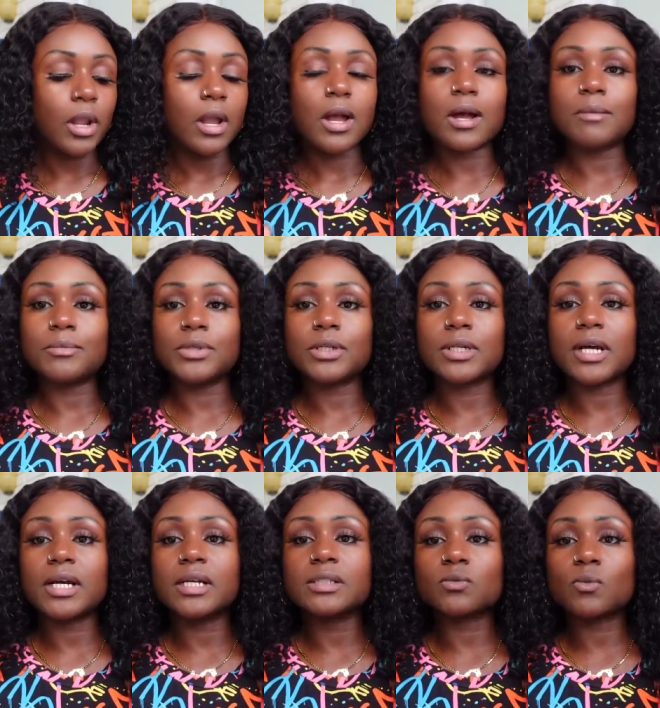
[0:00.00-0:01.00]
Um, you
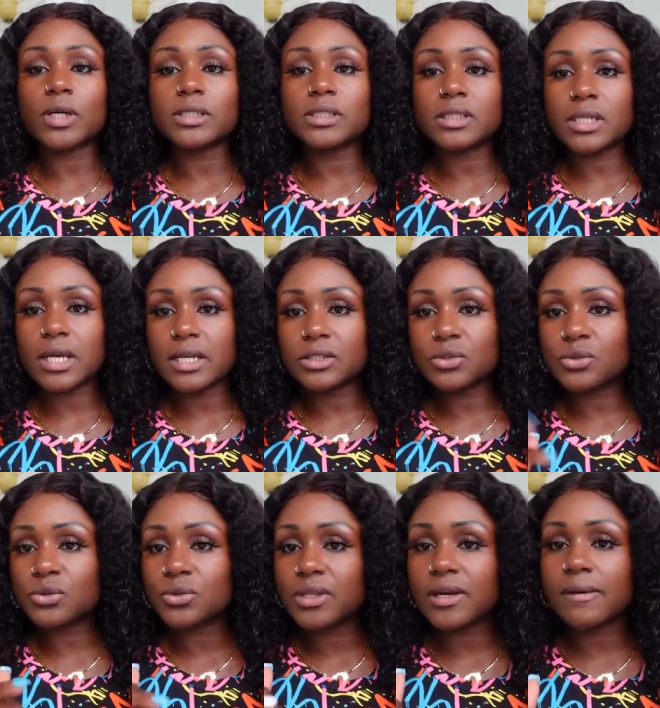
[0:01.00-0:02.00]
guys, once I do
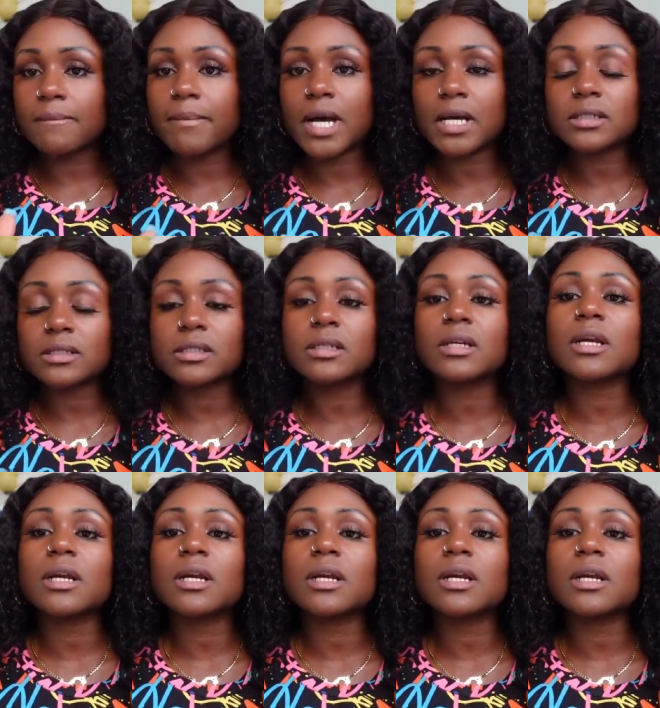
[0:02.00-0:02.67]
the unboxing,